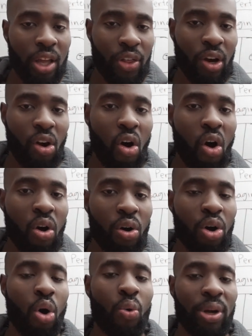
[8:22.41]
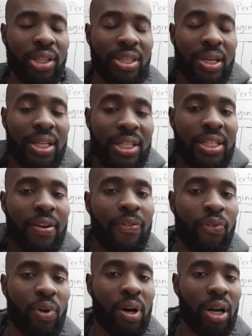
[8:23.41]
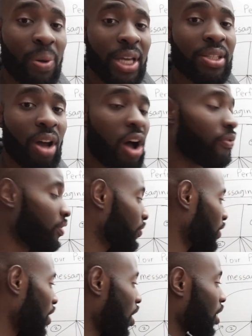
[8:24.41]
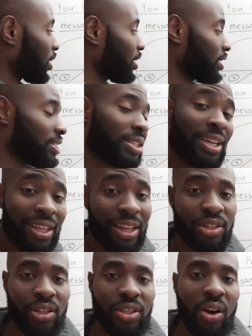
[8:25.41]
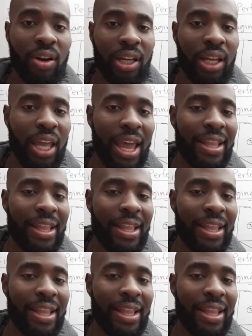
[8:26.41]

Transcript: they're all going to differ based off of the audience that you're targeting.